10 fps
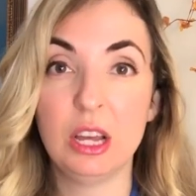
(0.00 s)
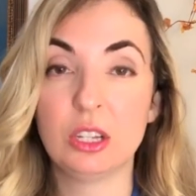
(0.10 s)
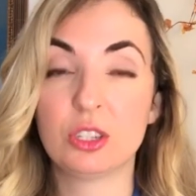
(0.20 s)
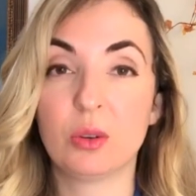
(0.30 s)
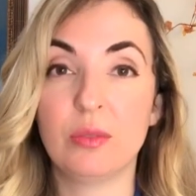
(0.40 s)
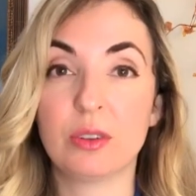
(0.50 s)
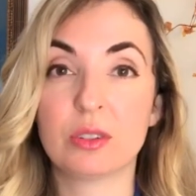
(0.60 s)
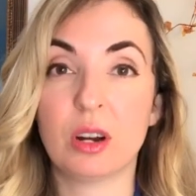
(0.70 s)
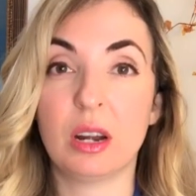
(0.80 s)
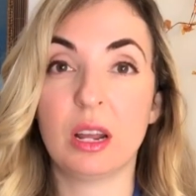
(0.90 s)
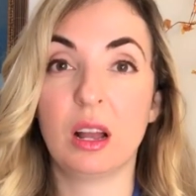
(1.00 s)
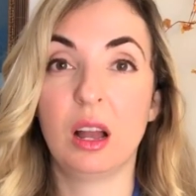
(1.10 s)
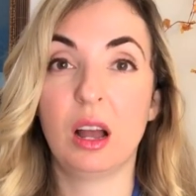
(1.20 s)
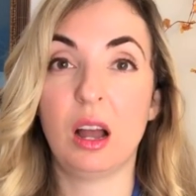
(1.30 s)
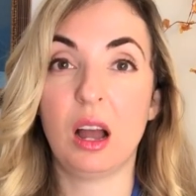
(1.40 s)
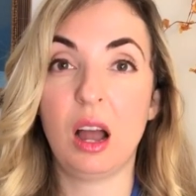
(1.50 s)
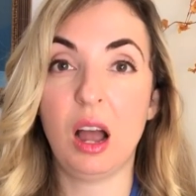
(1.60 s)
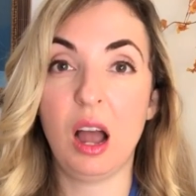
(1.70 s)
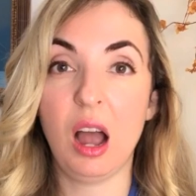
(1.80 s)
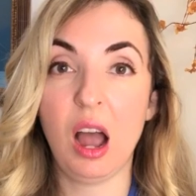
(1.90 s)
So, if you're starting,
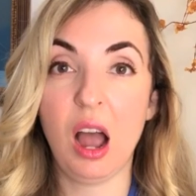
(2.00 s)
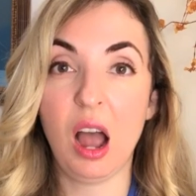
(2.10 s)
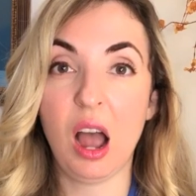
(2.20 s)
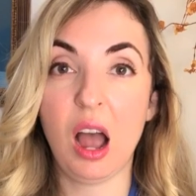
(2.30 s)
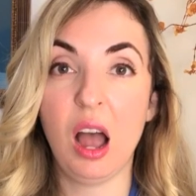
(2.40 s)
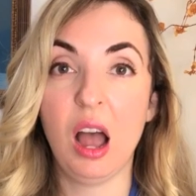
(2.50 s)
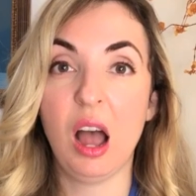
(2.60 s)
ah,